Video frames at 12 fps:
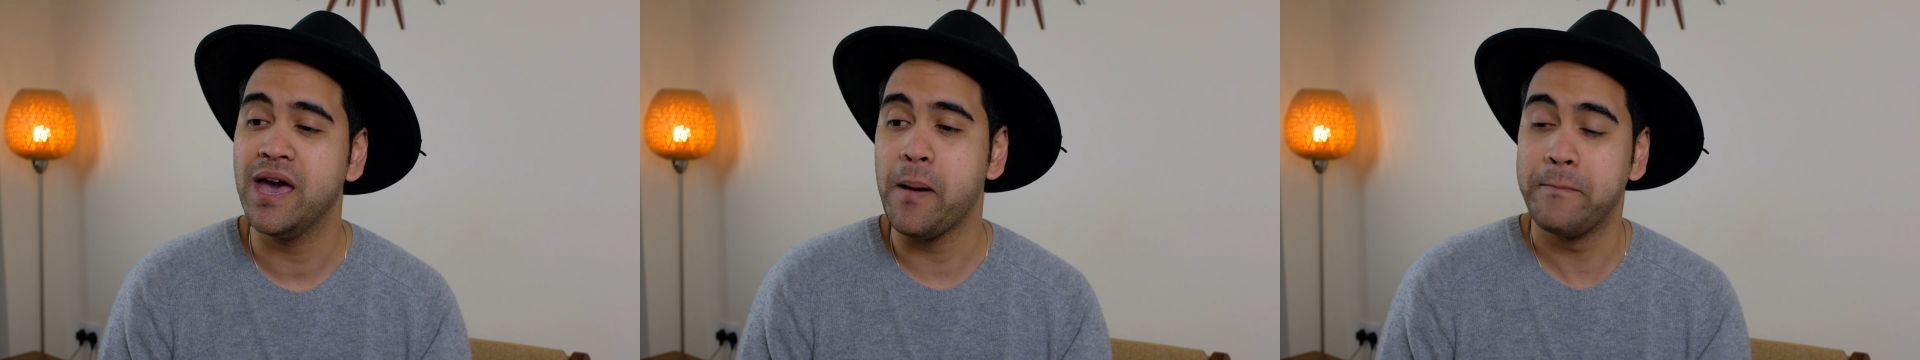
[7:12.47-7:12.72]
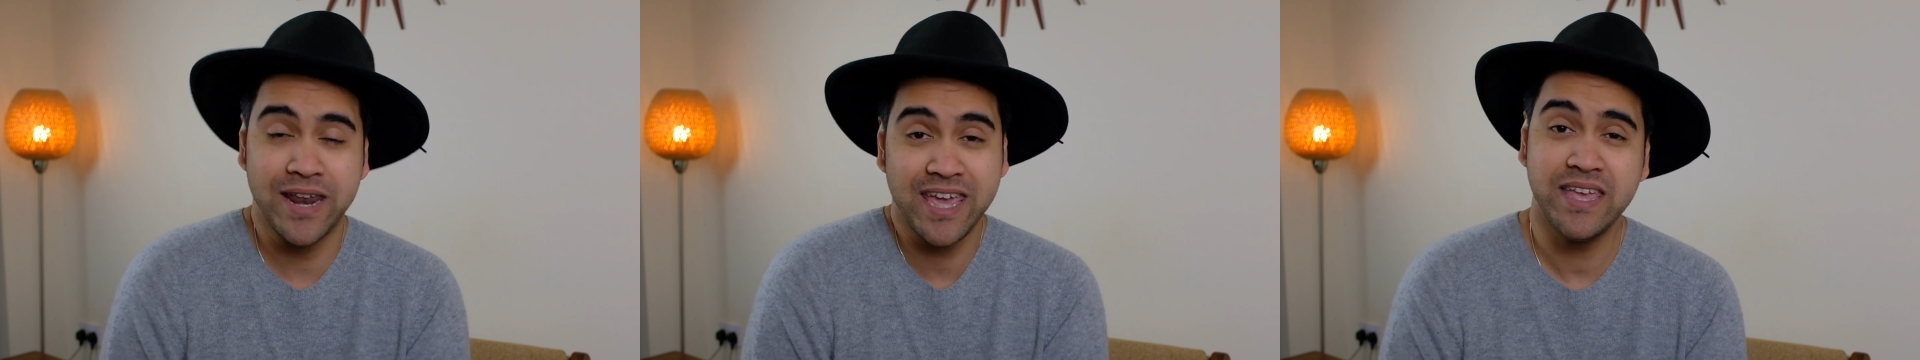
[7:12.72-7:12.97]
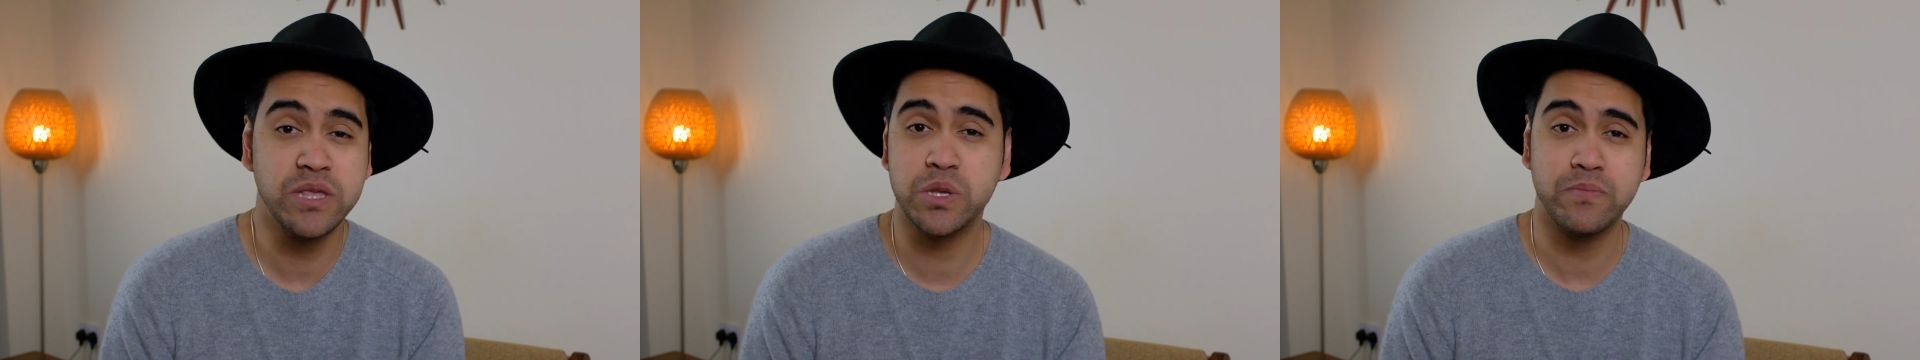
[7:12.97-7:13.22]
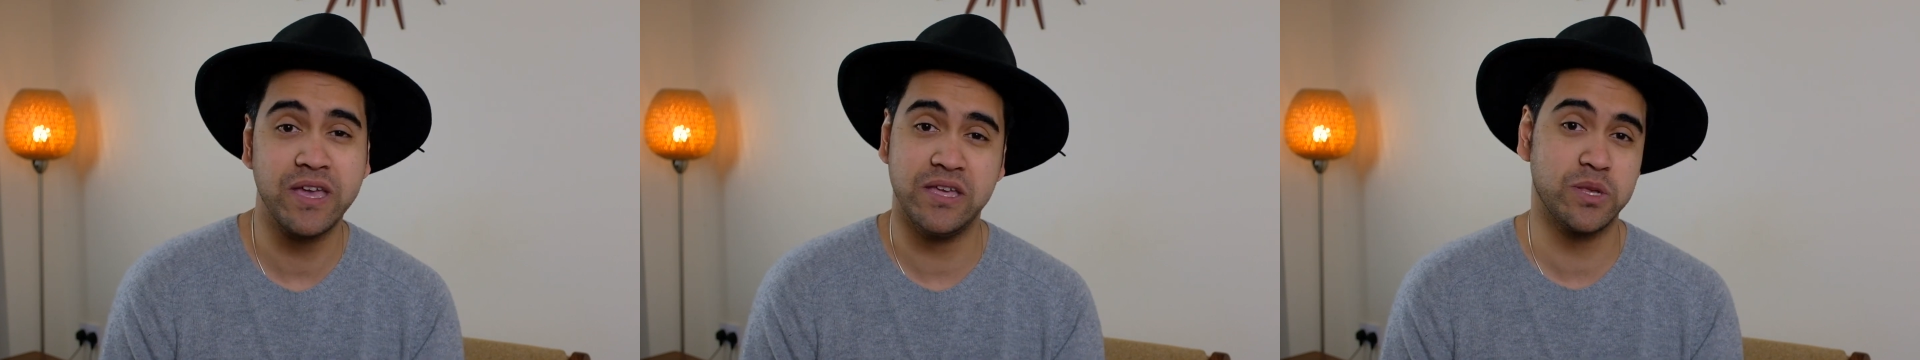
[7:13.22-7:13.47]
But
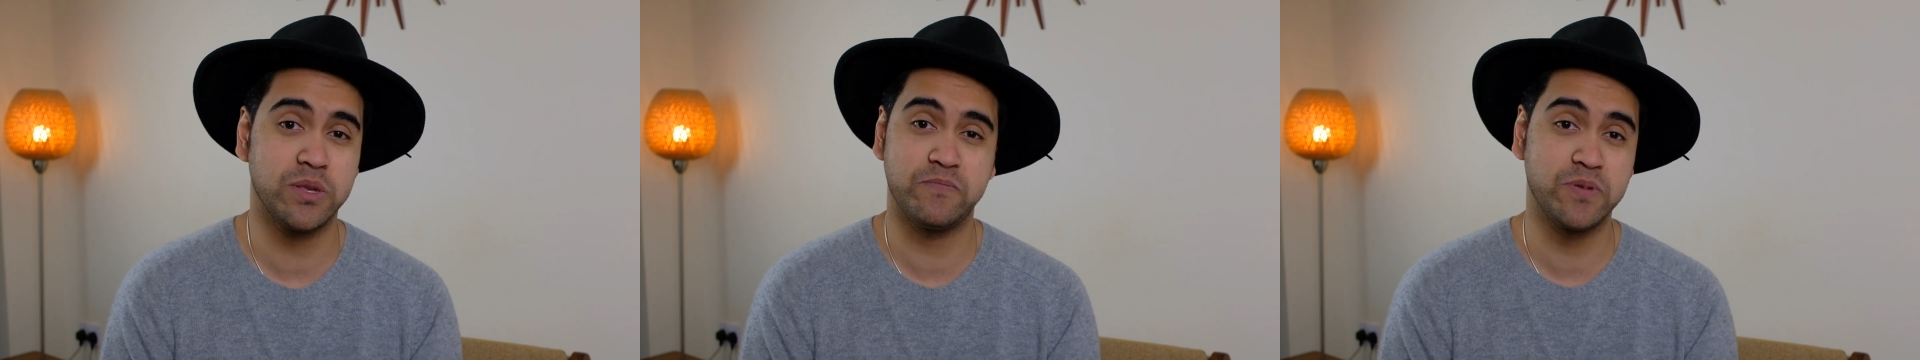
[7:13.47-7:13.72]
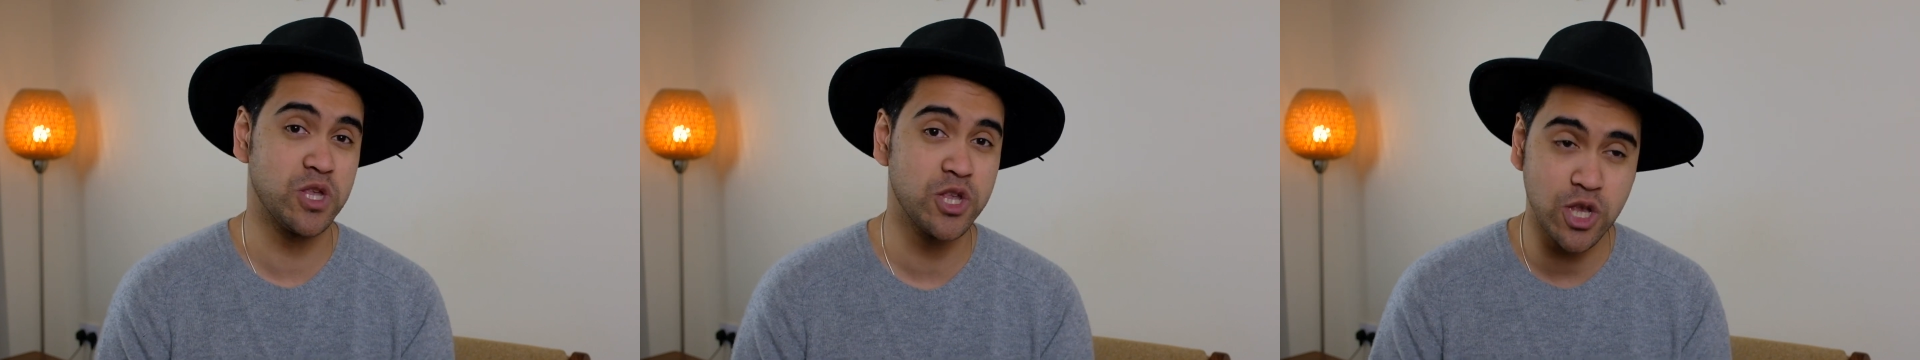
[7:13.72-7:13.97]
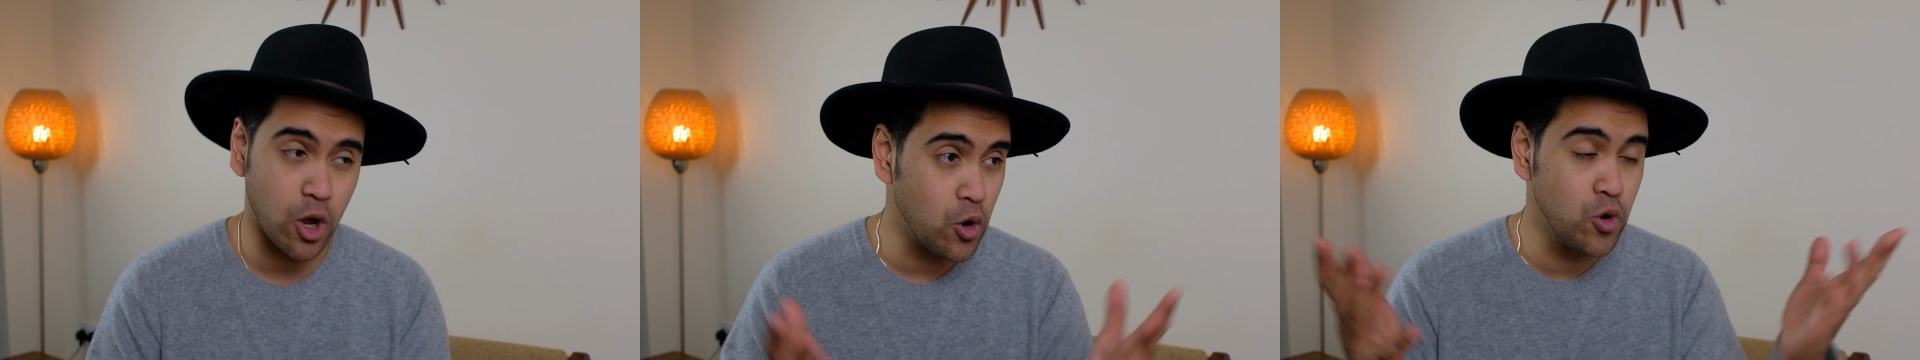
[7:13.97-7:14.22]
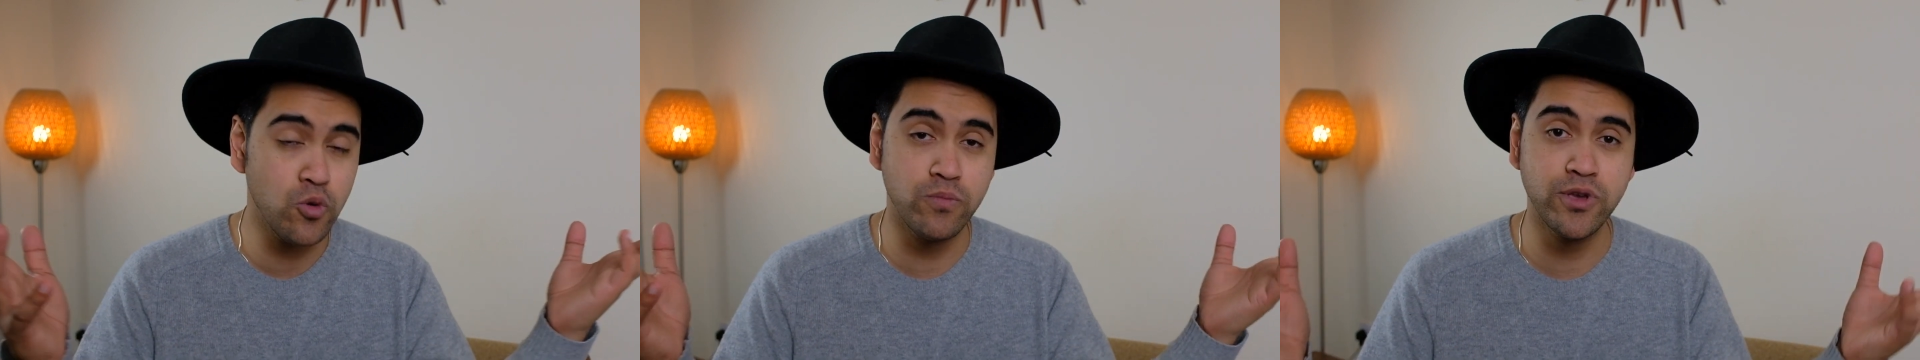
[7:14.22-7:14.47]
it's
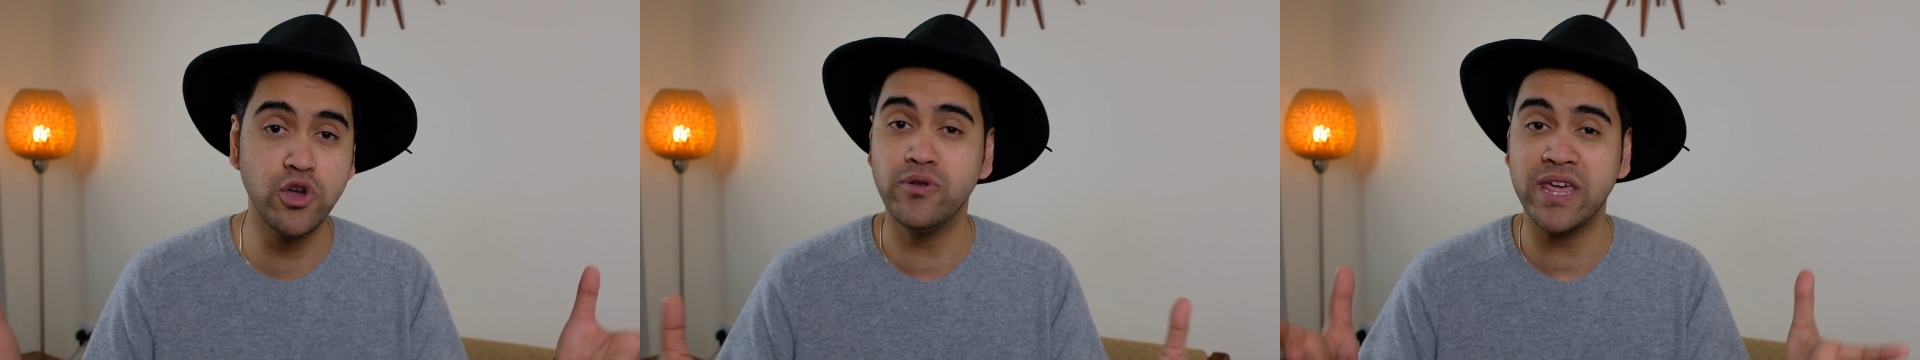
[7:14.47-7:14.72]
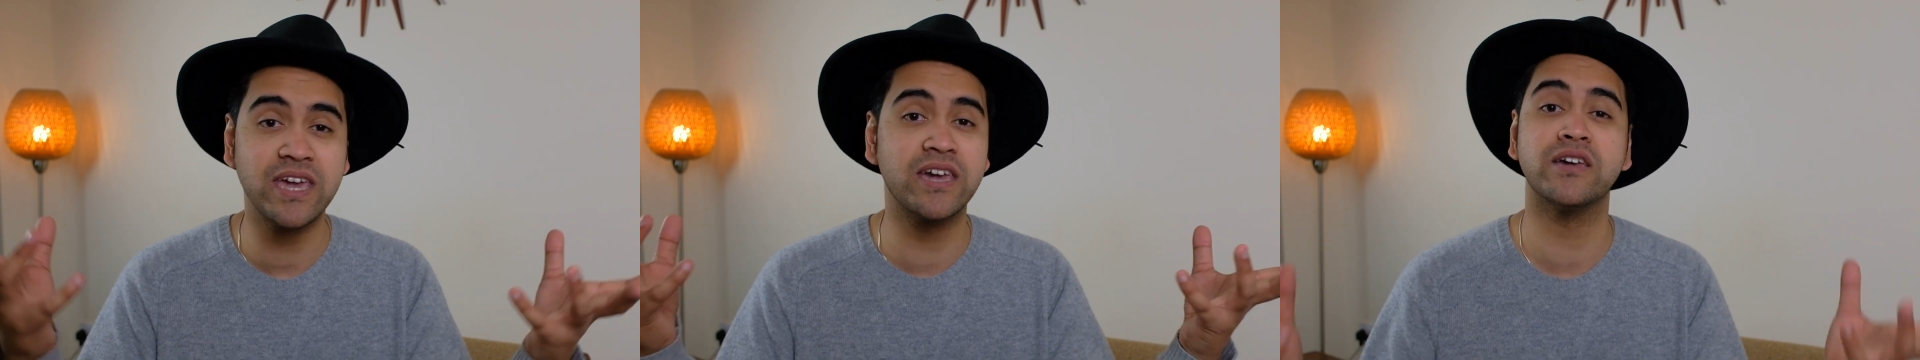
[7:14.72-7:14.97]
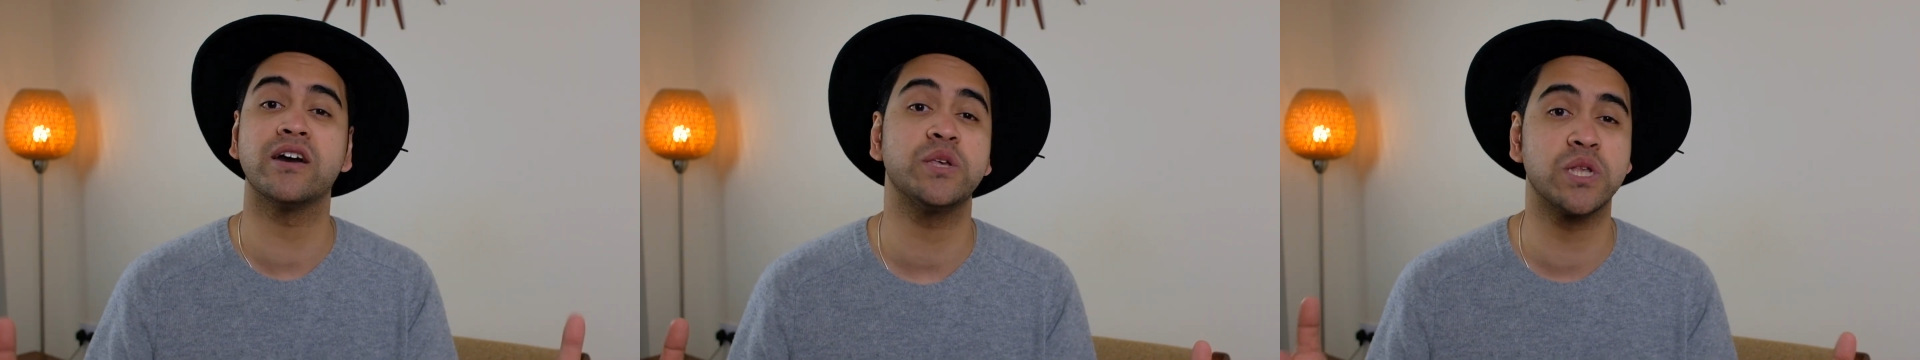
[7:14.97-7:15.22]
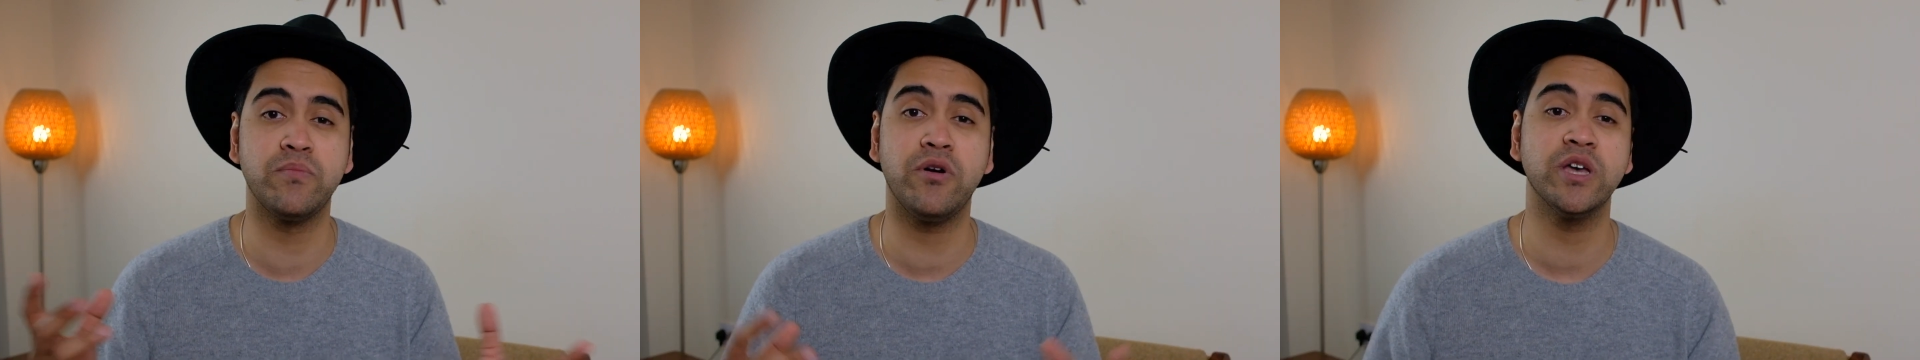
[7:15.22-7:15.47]
so unique and
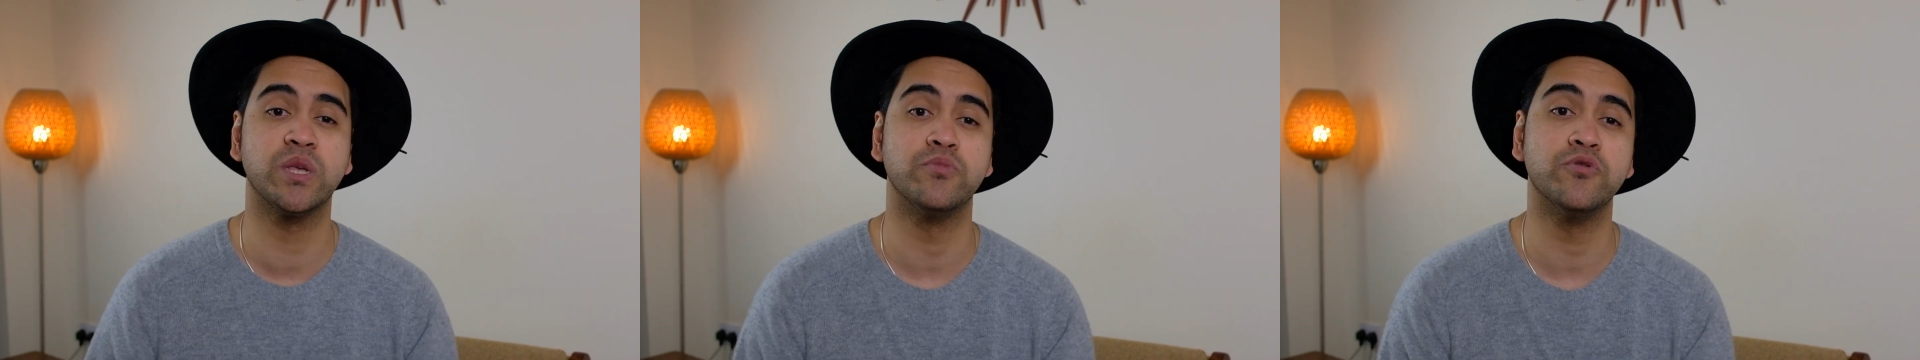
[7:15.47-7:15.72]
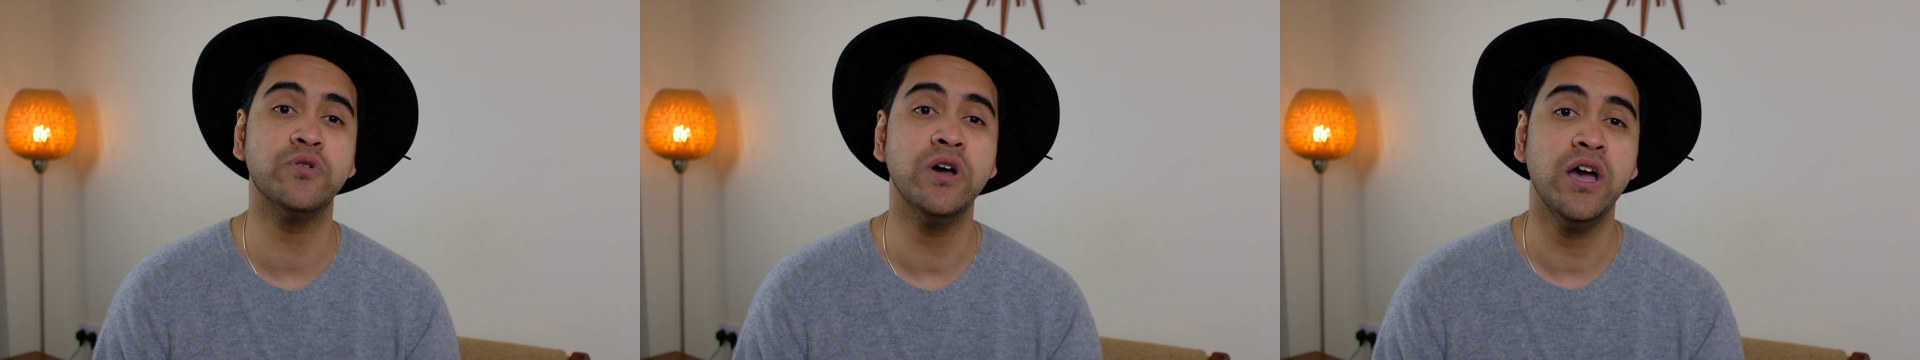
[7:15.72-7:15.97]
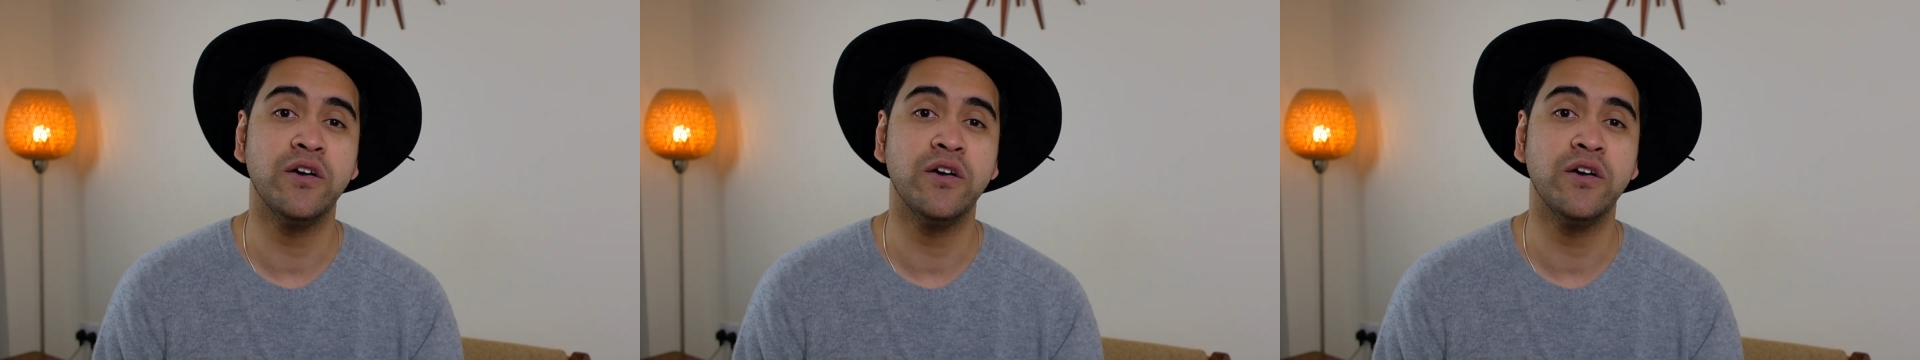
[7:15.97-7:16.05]
customizable